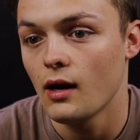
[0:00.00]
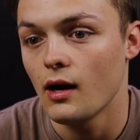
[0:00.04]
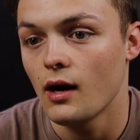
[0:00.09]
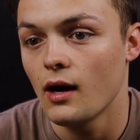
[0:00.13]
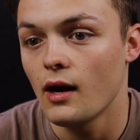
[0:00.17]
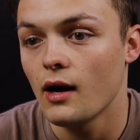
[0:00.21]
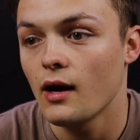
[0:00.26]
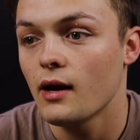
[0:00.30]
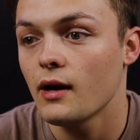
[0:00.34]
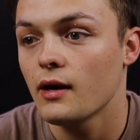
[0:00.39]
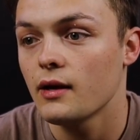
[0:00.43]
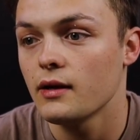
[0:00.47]

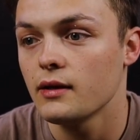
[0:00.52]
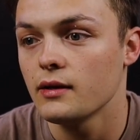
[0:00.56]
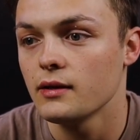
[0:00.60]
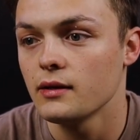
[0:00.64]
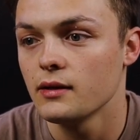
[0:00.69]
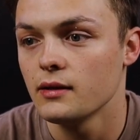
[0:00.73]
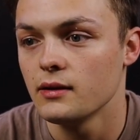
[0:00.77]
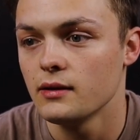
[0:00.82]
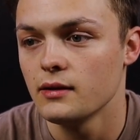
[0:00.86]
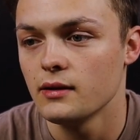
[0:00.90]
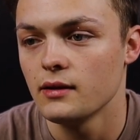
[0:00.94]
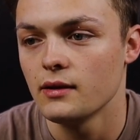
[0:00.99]
I
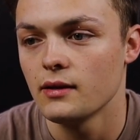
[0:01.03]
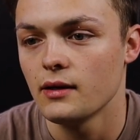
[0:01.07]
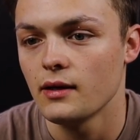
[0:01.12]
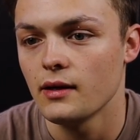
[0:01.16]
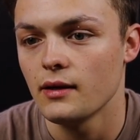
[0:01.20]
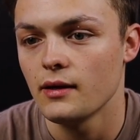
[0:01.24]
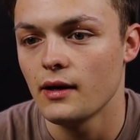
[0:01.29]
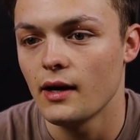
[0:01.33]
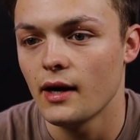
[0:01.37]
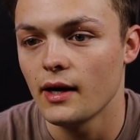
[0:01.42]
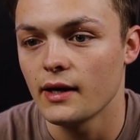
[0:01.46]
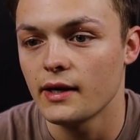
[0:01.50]

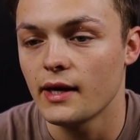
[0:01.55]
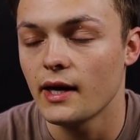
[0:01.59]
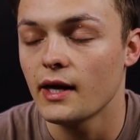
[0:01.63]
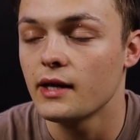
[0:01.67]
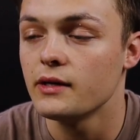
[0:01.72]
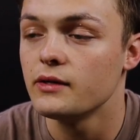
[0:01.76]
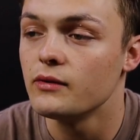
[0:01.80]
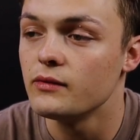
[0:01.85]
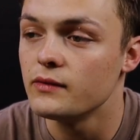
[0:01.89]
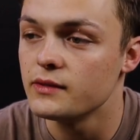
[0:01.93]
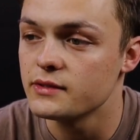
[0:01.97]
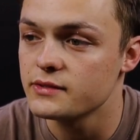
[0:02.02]

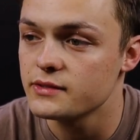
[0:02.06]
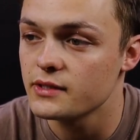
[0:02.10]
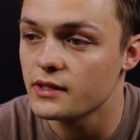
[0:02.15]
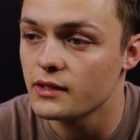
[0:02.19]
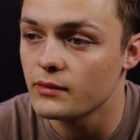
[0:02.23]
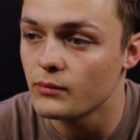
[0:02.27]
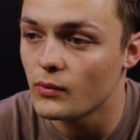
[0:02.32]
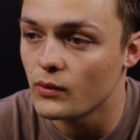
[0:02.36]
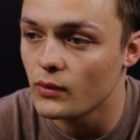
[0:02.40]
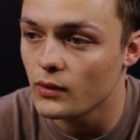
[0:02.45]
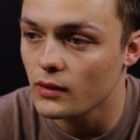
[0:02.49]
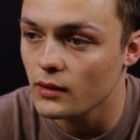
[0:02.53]
can't do this
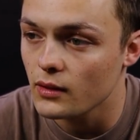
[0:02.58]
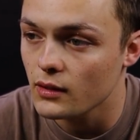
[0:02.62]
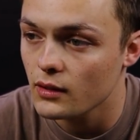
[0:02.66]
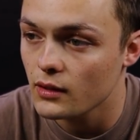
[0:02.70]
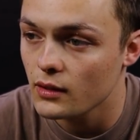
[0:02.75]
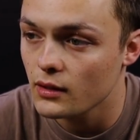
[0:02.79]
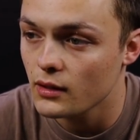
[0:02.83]
anymore.